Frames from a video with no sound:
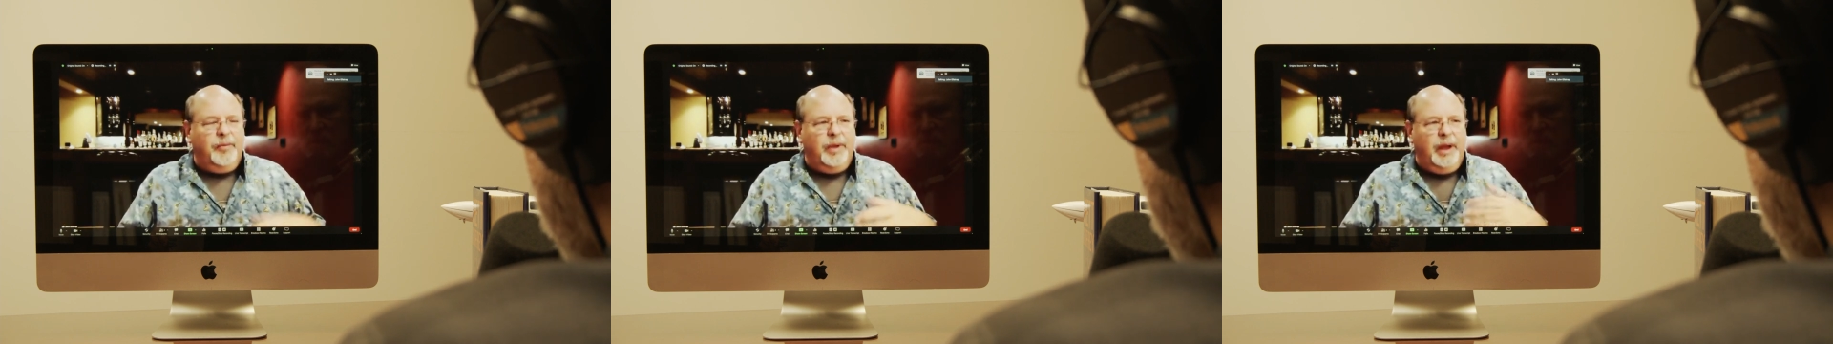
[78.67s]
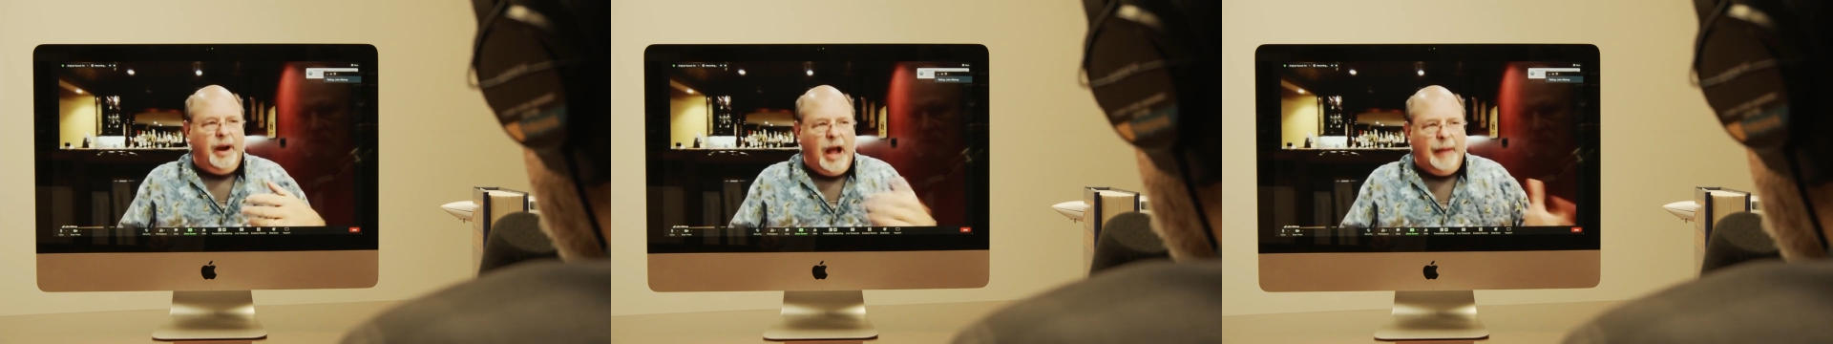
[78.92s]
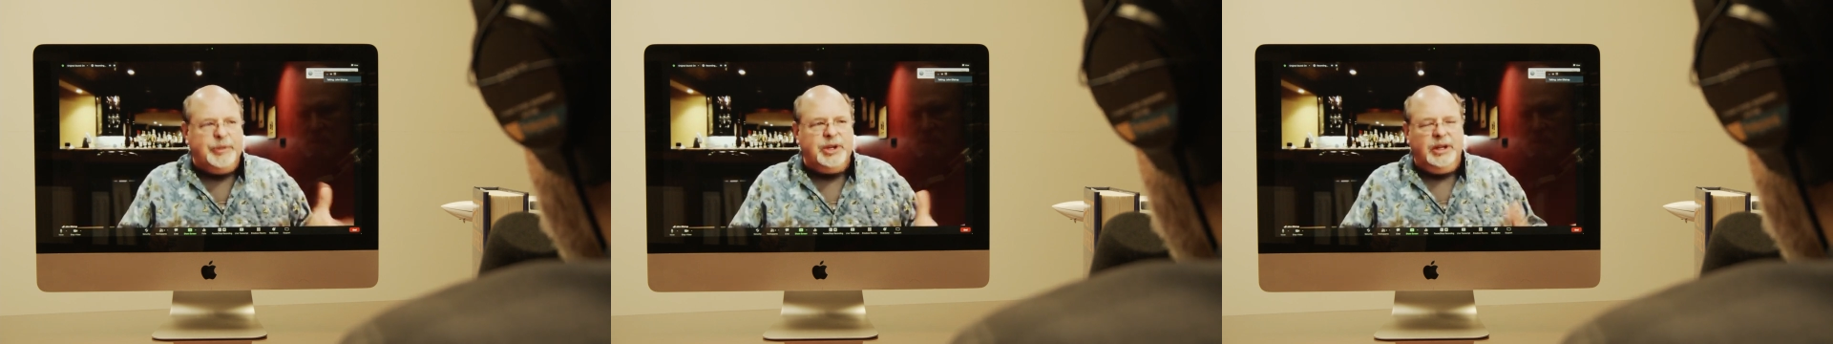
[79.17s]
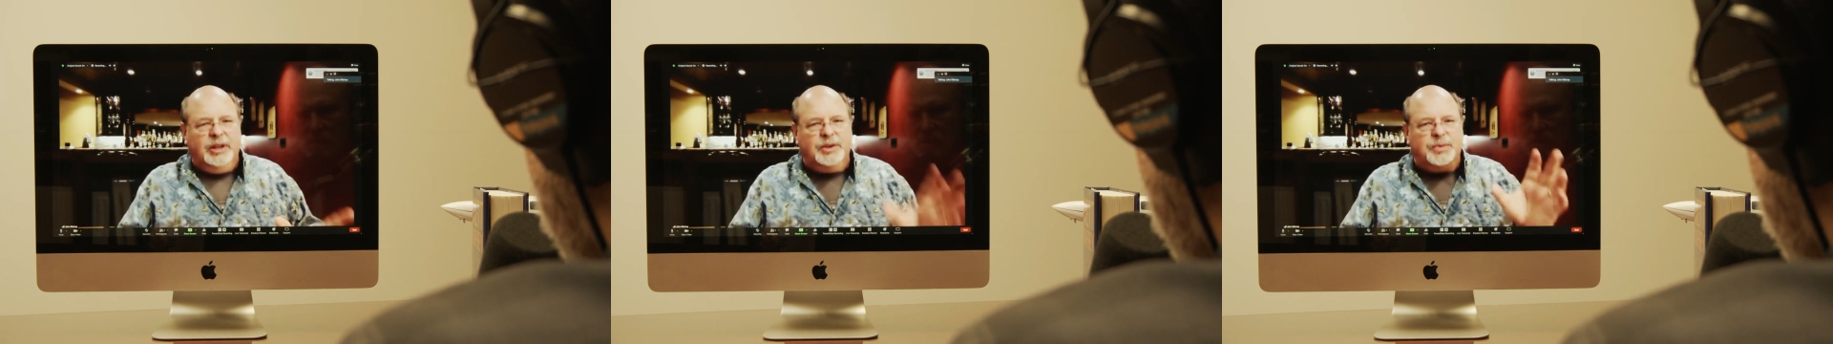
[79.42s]
An
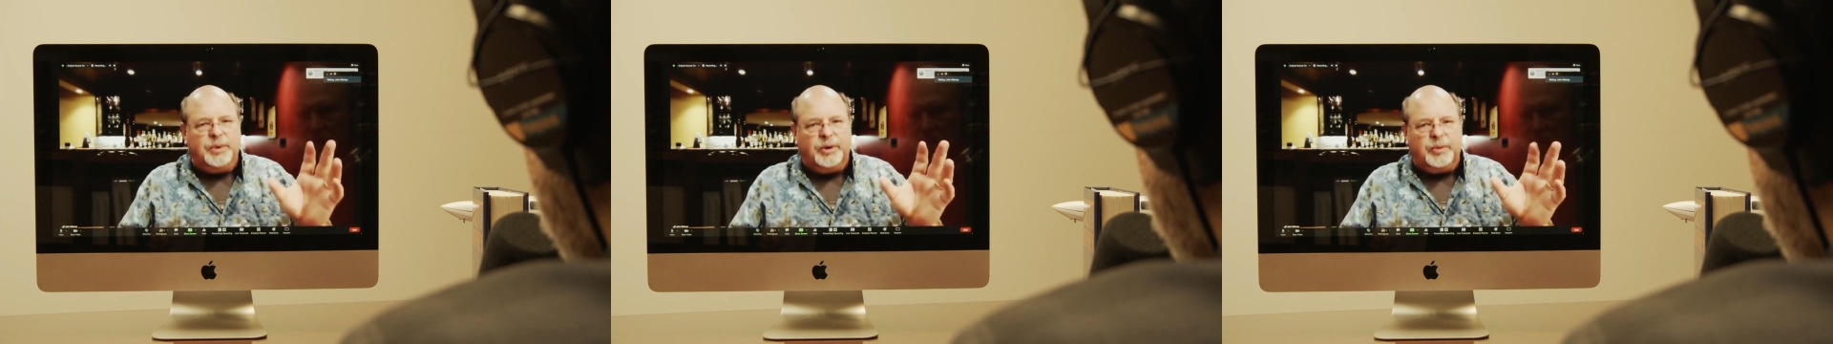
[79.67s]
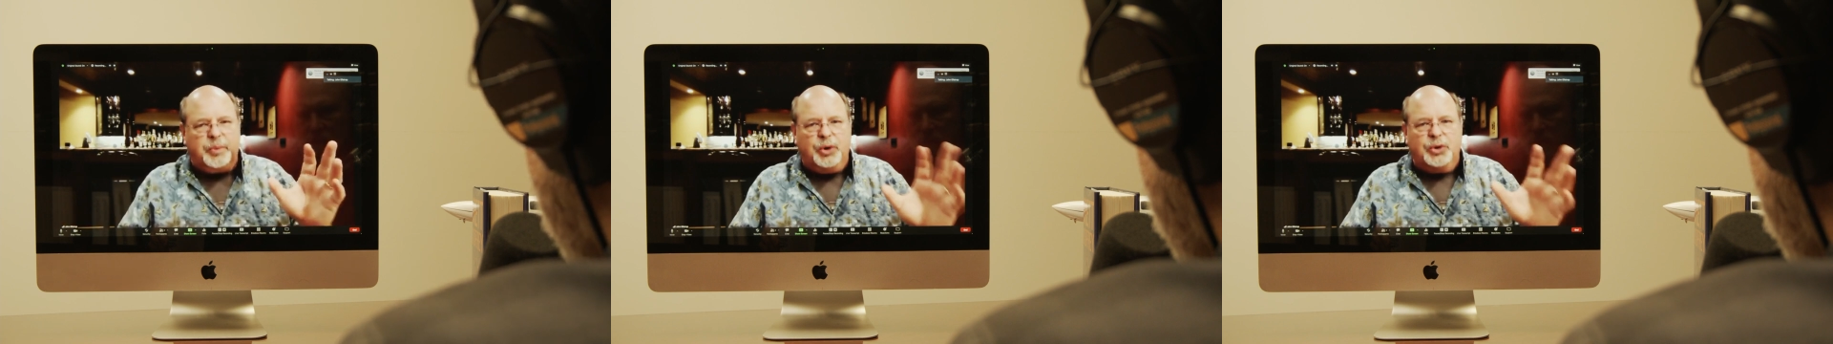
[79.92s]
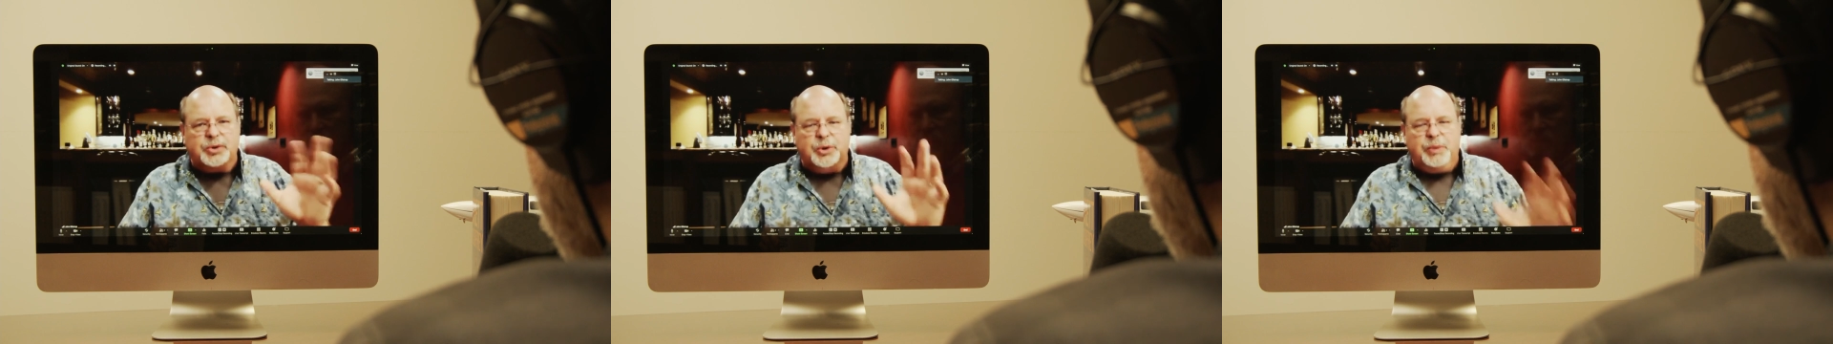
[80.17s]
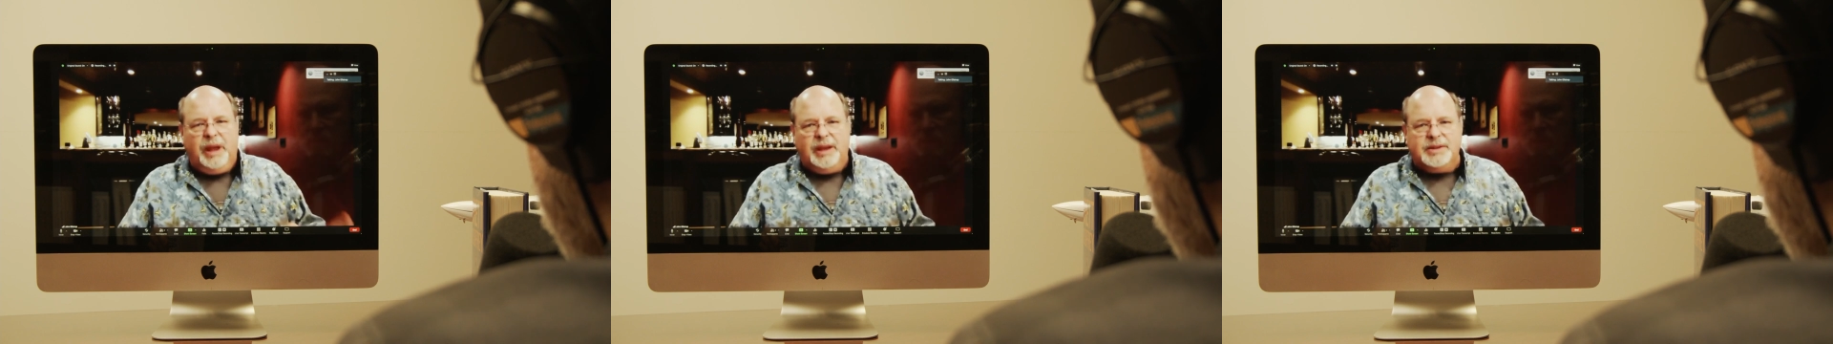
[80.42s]
option is where a producer
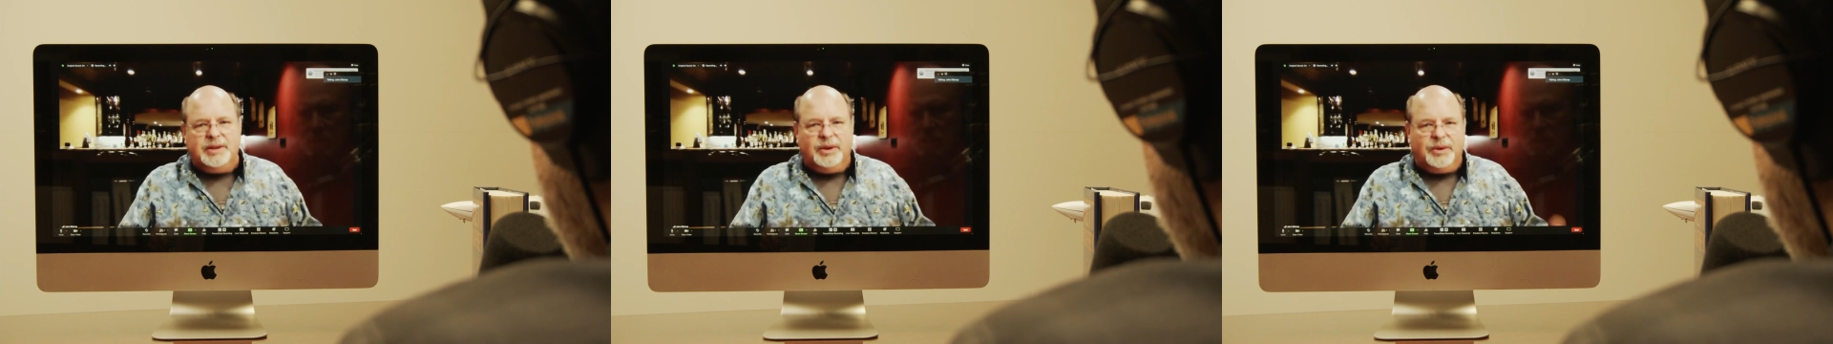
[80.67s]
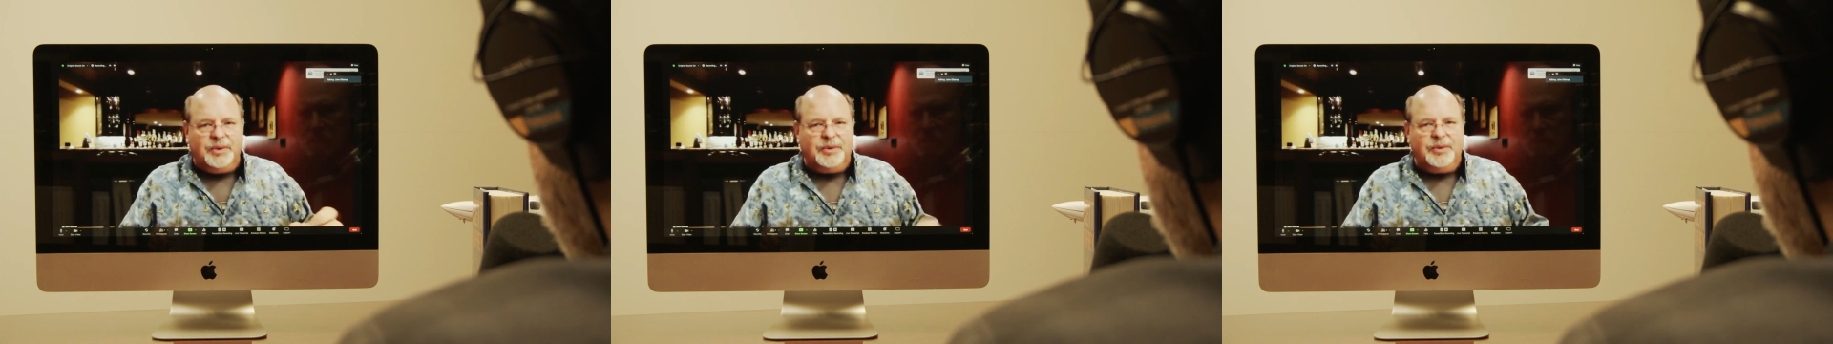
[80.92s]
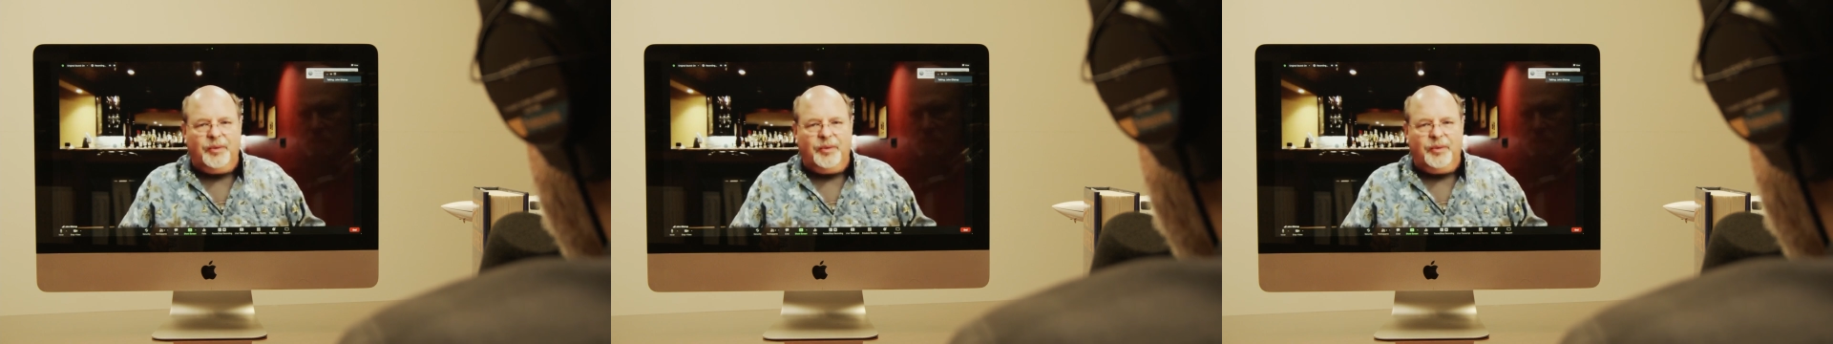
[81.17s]
pays you